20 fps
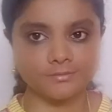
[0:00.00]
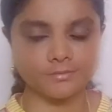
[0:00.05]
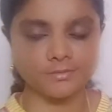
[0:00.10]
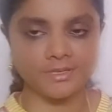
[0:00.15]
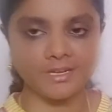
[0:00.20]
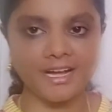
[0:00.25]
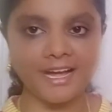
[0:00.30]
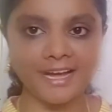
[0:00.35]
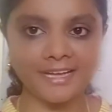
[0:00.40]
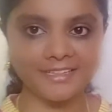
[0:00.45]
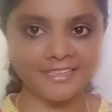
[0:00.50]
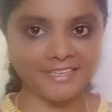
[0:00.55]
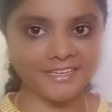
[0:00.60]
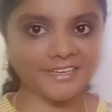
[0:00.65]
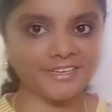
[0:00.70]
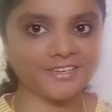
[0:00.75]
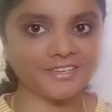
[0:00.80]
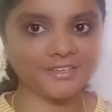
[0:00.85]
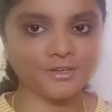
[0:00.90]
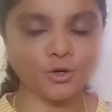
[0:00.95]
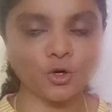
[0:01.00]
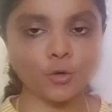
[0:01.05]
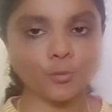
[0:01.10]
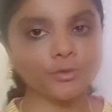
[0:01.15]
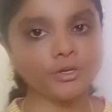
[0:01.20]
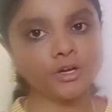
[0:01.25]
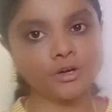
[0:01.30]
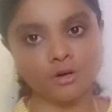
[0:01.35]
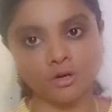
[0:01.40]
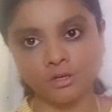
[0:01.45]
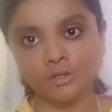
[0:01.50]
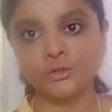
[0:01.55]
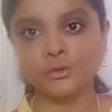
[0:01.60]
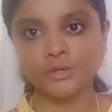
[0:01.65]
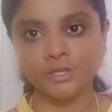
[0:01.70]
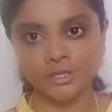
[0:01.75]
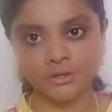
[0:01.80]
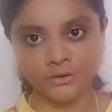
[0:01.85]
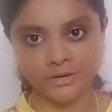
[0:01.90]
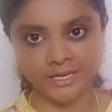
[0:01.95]
Hi there, hope you are all
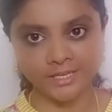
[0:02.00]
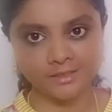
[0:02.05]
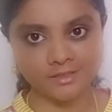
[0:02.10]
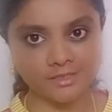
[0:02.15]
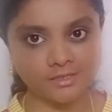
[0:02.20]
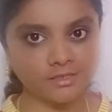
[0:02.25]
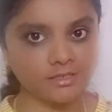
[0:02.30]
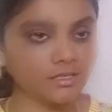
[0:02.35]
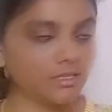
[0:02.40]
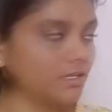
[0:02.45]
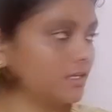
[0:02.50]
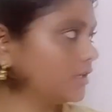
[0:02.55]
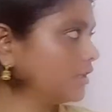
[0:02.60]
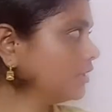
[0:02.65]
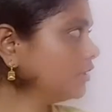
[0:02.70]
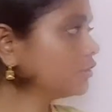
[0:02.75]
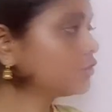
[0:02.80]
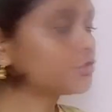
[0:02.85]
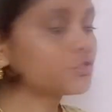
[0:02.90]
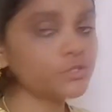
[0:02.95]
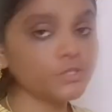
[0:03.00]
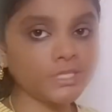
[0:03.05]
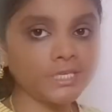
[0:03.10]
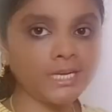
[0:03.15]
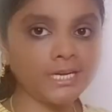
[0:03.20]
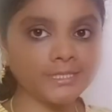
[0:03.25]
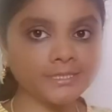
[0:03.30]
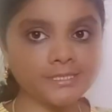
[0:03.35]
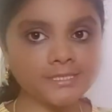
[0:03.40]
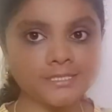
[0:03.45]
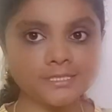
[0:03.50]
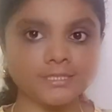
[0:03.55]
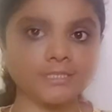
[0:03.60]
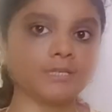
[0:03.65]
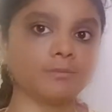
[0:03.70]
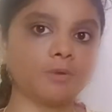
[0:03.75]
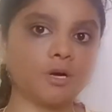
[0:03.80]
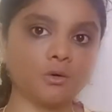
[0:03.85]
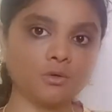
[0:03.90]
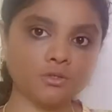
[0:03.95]
doing great. Today let us learn
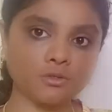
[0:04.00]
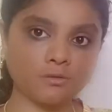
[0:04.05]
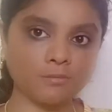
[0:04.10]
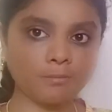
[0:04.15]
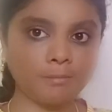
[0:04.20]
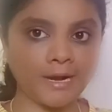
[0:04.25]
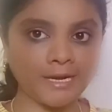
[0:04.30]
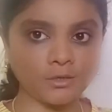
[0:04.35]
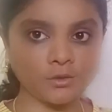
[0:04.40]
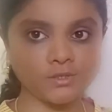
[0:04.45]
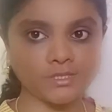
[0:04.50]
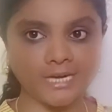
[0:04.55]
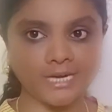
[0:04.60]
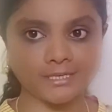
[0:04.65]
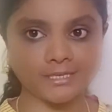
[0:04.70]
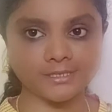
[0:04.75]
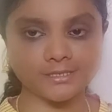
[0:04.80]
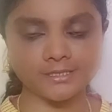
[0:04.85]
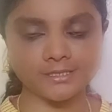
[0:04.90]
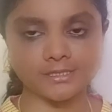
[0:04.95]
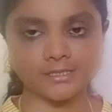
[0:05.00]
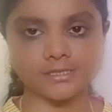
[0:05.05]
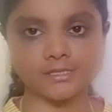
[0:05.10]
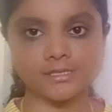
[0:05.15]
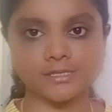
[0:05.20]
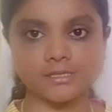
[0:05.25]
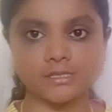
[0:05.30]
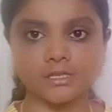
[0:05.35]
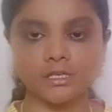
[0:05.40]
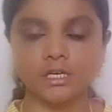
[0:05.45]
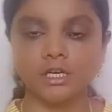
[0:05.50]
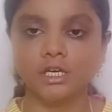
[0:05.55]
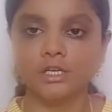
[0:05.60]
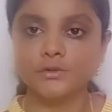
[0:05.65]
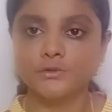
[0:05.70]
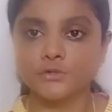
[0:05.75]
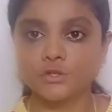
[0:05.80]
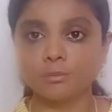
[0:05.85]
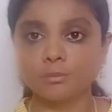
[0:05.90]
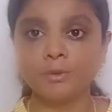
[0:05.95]
about biostatistics.
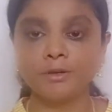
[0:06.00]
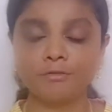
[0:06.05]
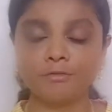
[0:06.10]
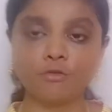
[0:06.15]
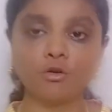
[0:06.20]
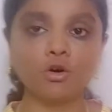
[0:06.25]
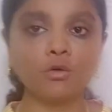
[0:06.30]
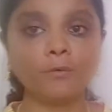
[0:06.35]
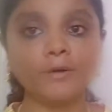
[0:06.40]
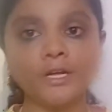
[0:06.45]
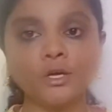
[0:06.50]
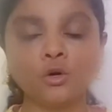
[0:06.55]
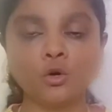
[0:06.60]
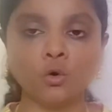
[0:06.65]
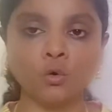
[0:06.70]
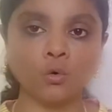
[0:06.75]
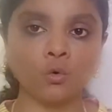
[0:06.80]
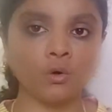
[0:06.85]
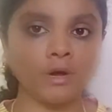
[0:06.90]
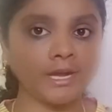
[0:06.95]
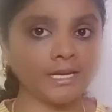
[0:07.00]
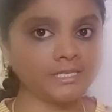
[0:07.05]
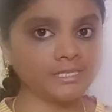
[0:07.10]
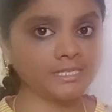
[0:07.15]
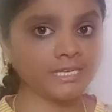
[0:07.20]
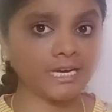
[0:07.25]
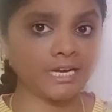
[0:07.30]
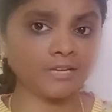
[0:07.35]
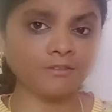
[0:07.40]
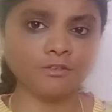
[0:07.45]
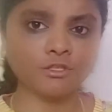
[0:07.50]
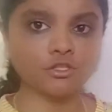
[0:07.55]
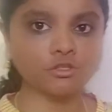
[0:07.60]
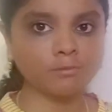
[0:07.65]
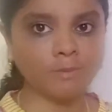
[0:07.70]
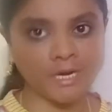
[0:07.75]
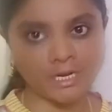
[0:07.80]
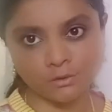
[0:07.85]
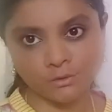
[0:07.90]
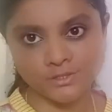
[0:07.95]
So before we go and dive into
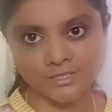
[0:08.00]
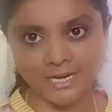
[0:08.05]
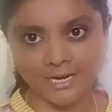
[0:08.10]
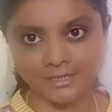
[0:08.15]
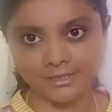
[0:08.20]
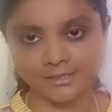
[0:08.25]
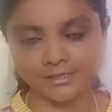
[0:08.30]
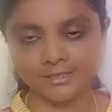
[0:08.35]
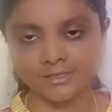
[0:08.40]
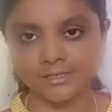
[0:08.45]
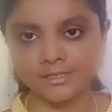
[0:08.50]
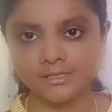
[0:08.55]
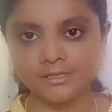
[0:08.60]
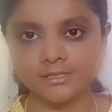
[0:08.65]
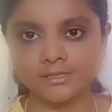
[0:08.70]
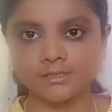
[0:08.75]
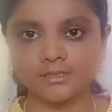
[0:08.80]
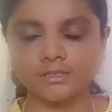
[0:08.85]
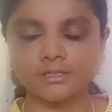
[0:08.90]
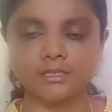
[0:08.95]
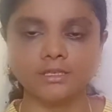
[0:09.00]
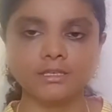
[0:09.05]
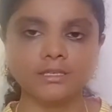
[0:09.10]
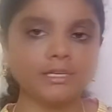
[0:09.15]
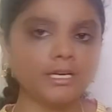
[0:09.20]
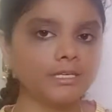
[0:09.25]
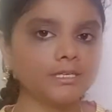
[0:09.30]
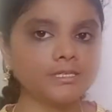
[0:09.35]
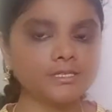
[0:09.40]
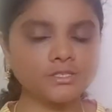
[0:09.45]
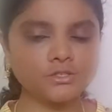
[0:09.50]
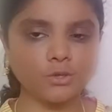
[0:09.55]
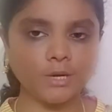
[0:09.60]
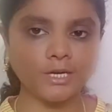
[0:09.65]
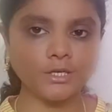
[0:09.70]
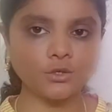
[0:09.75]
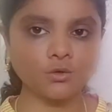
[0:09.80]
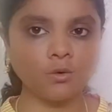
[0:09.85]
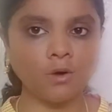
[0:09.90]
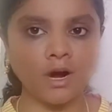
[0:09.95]
biostatistics, let us
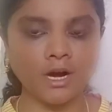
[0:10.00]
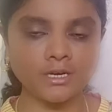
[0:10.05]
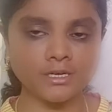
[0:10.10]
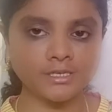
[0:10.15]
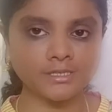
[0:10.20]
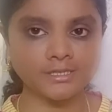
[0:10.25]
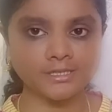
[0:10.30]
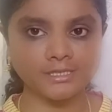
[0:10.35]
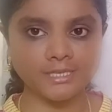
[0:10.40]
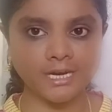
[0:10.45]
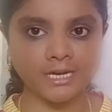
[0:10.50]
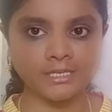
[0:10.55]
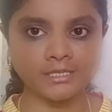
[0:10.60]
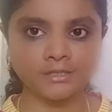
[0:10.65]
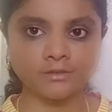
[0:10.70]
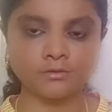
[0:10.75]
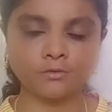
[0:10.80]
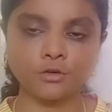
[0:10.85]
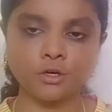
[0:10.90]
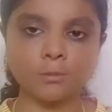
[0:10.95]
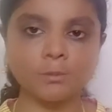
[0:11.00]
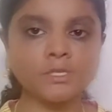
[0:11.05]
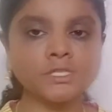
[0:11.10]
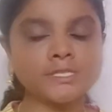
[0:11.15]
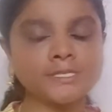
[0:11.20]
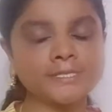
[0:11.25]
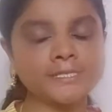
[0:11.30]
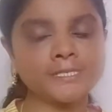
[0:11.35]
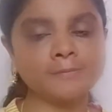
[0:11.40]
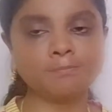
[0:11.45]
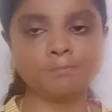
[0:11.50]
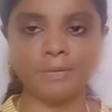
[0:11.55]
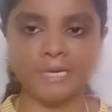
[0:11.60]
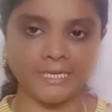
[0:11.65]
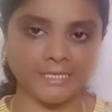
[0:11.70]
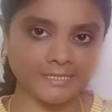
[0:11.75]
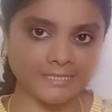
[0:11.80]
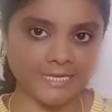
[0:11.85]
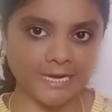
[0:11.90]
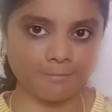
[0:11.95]
try to understand from a simple
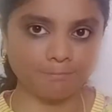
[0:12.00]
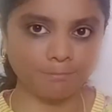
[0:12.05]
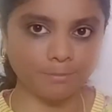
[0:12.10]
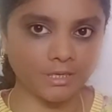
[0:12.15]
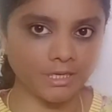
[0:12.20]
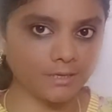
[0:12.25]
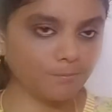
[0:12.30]
example.